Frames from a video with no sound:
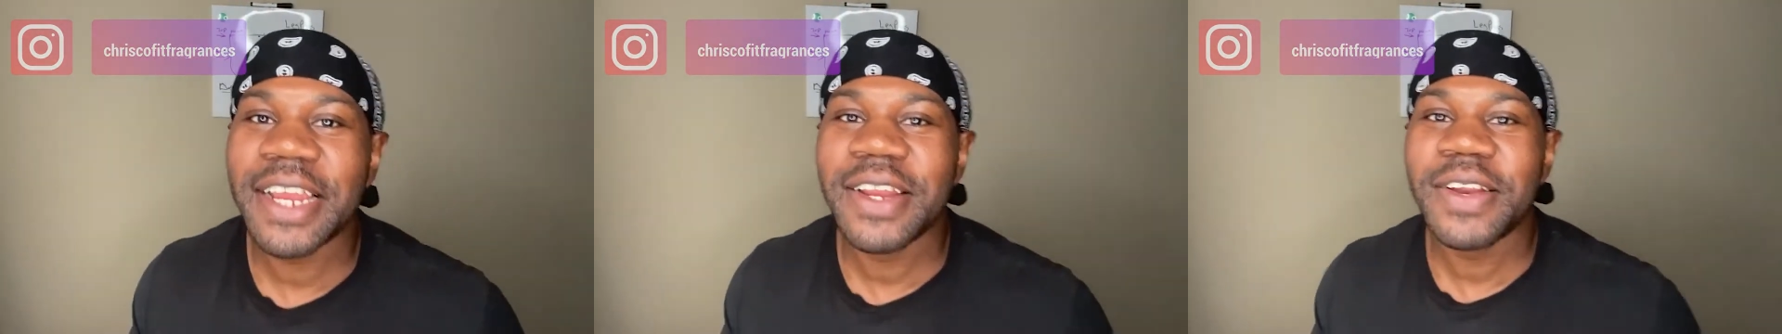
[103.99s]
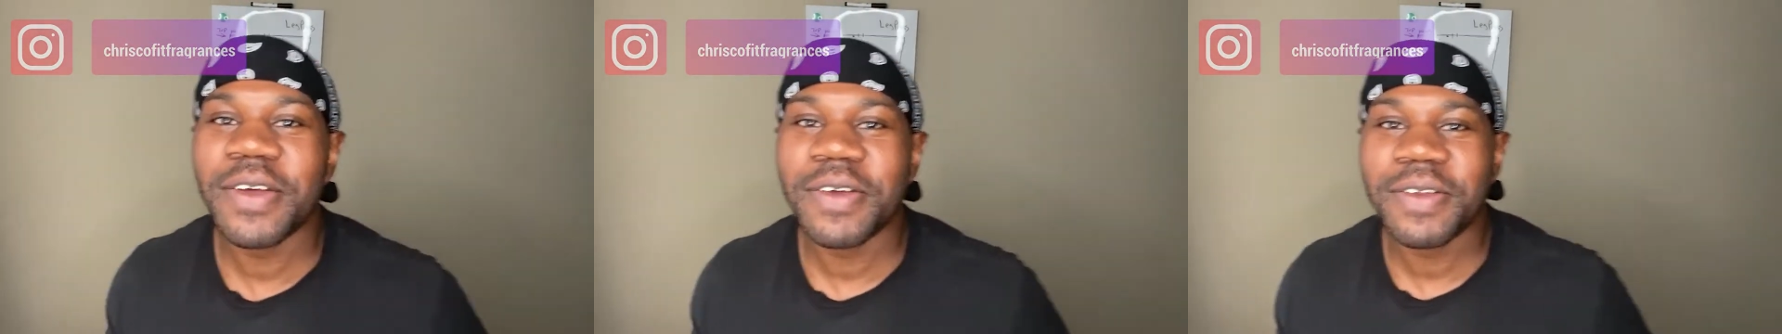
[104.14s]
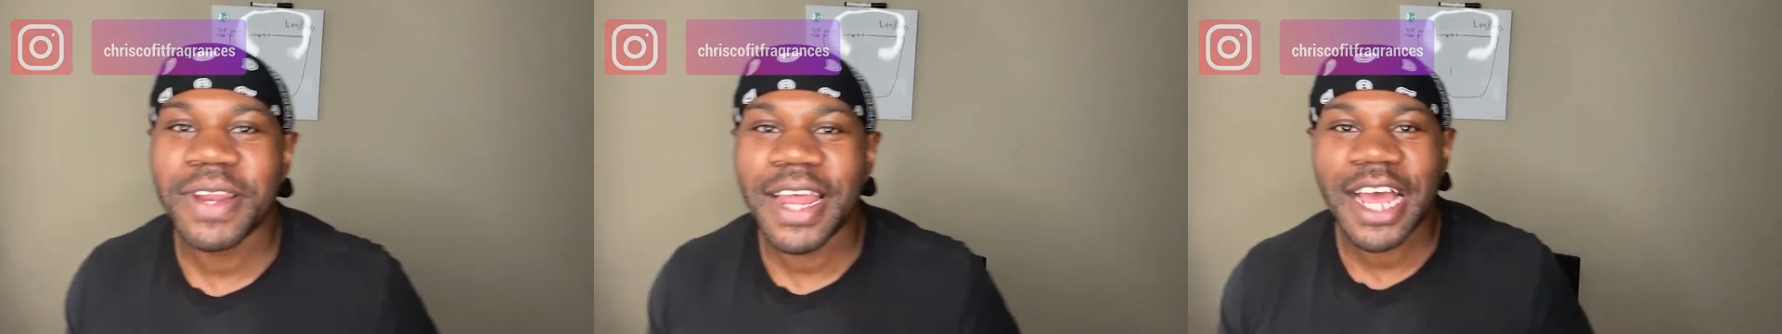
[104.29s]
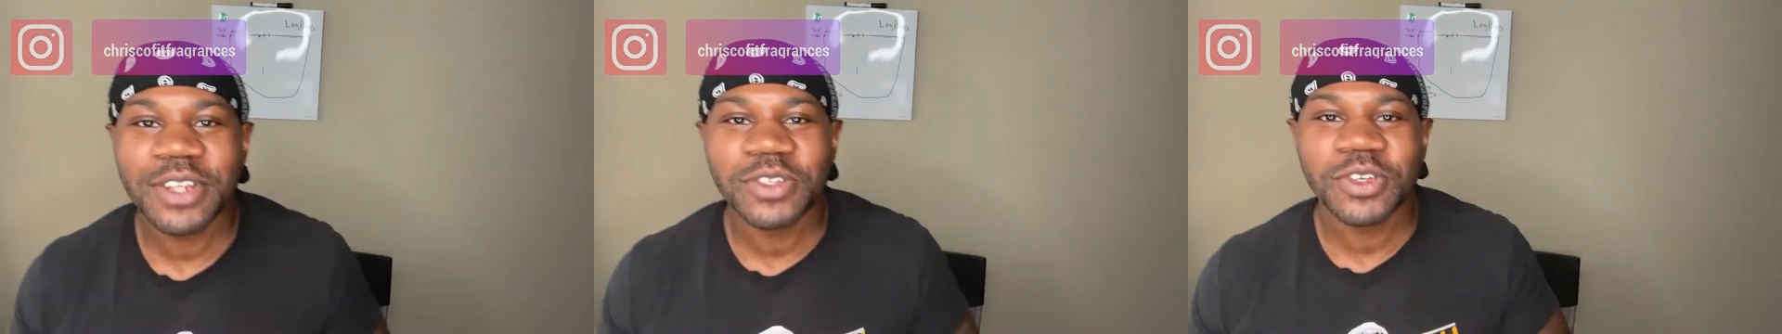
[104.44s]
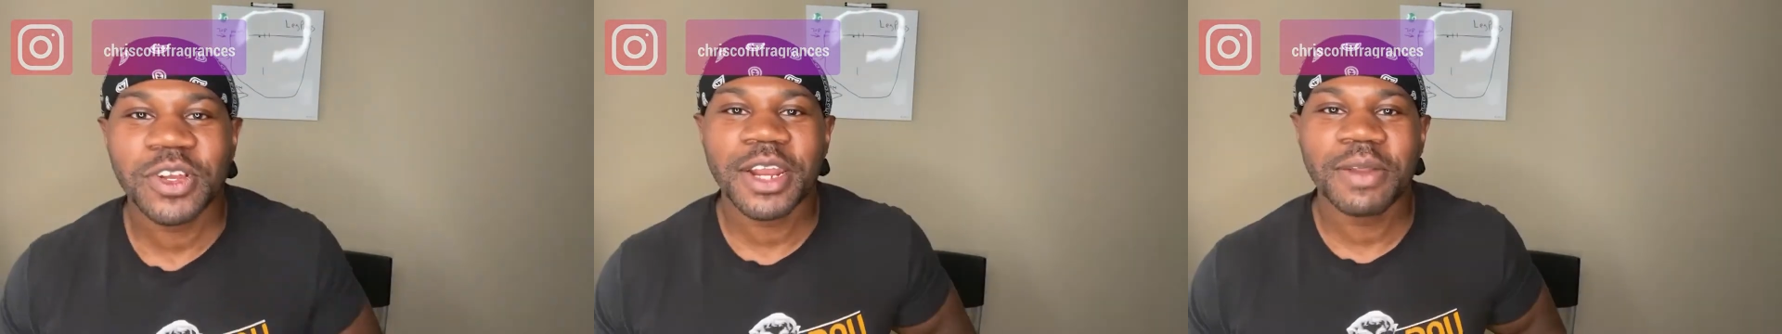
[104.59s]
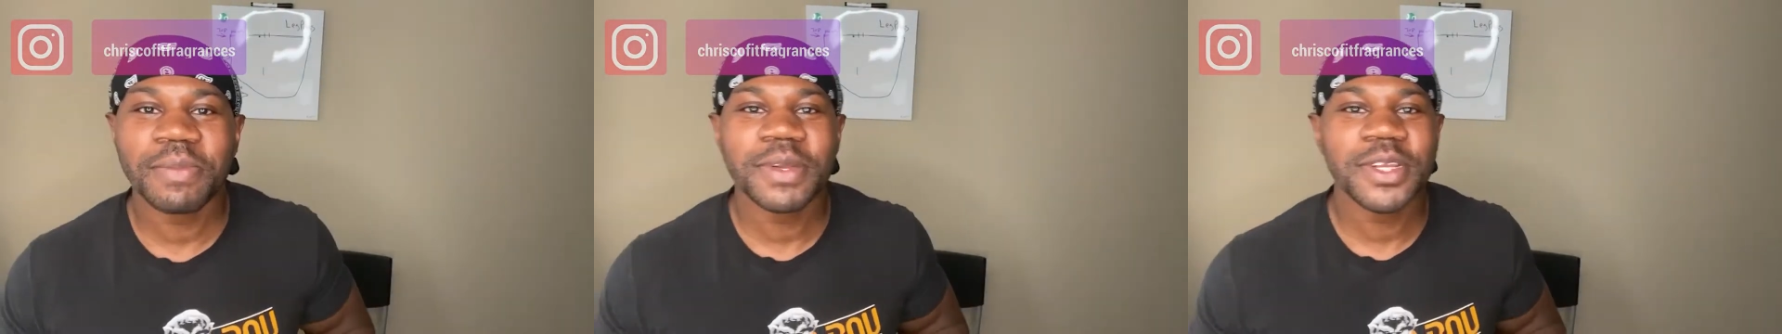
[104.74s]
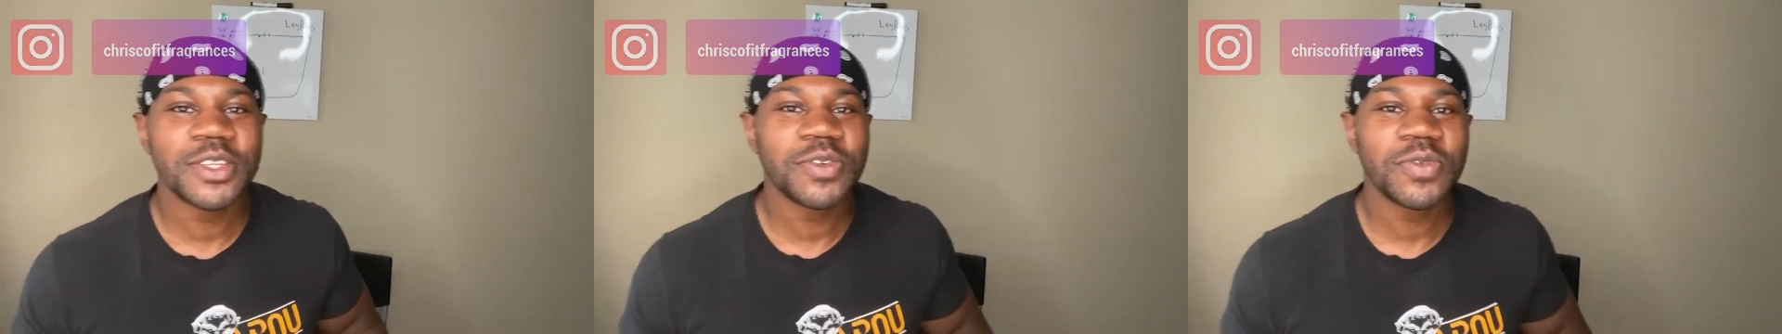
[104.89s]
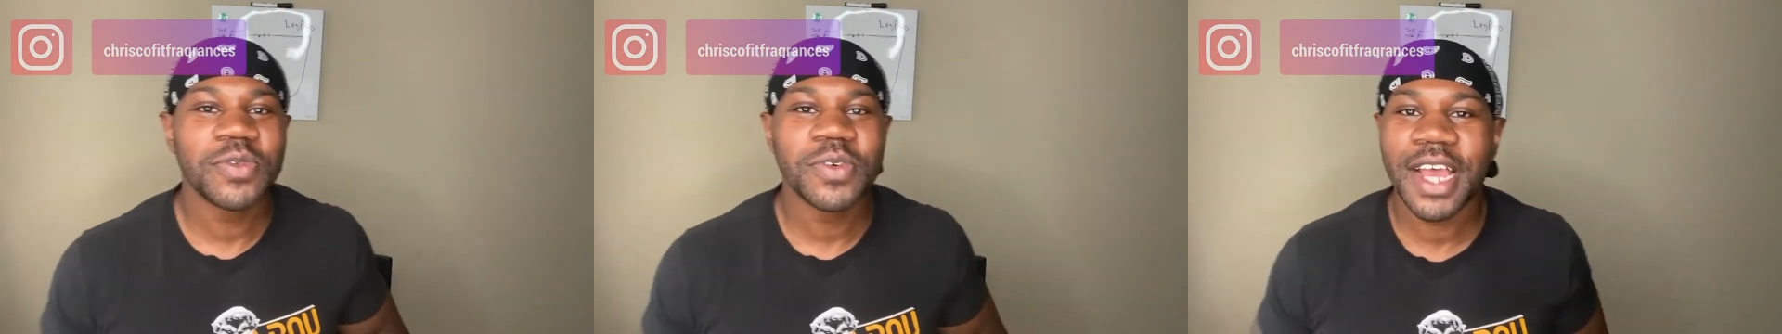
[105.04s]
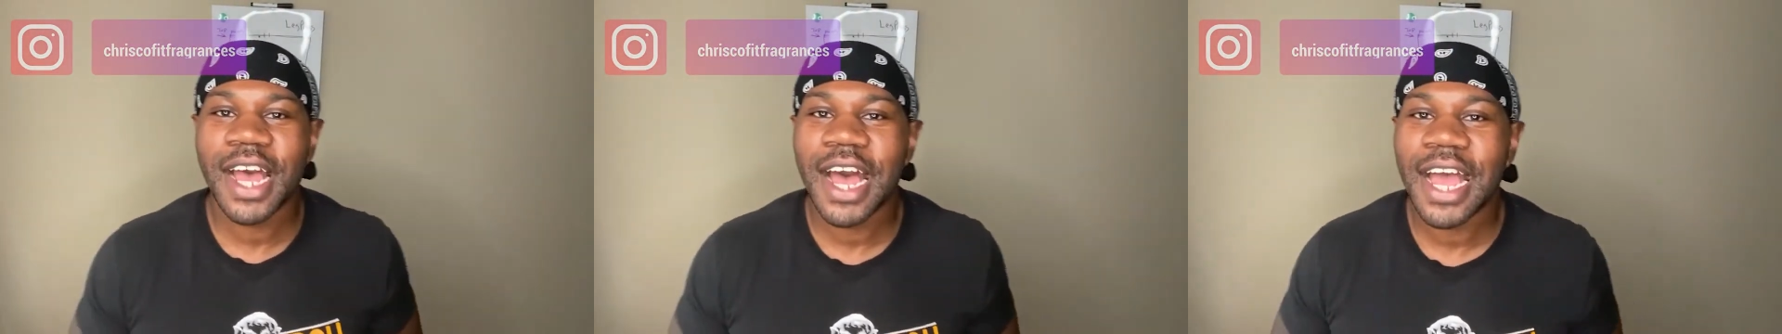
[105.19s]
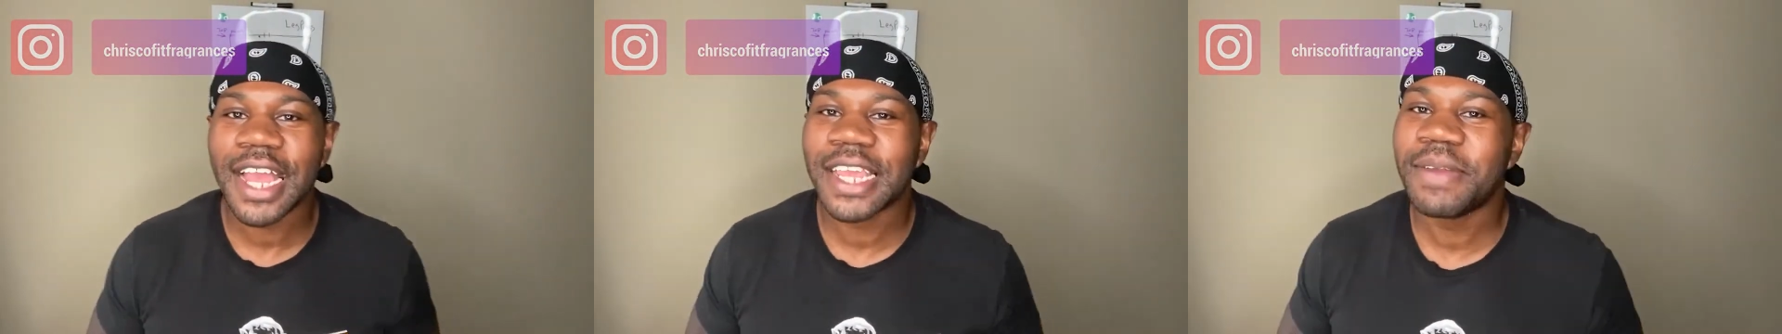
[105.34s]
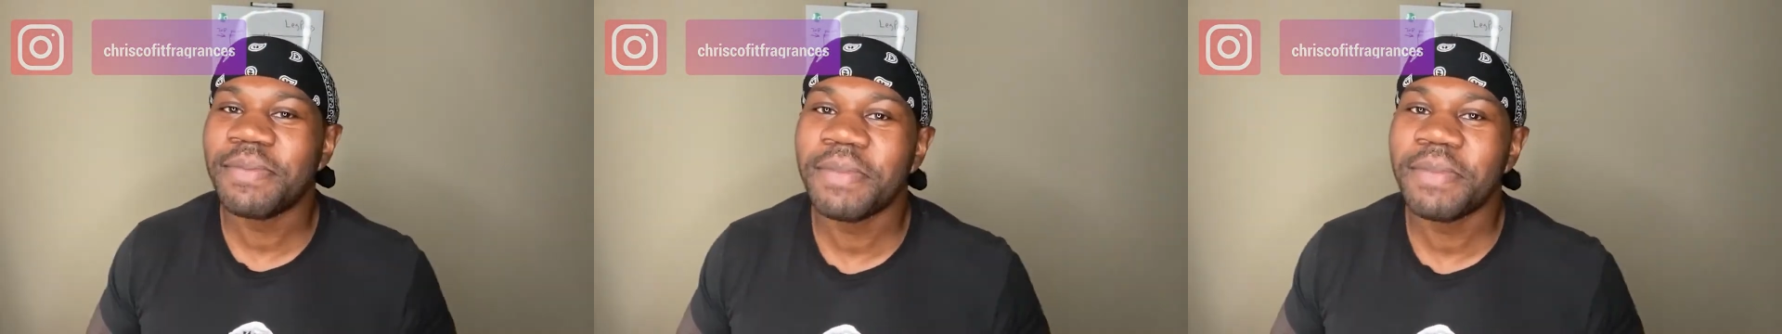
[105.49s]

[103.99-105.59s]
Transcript: you know, not trying to be too cocky.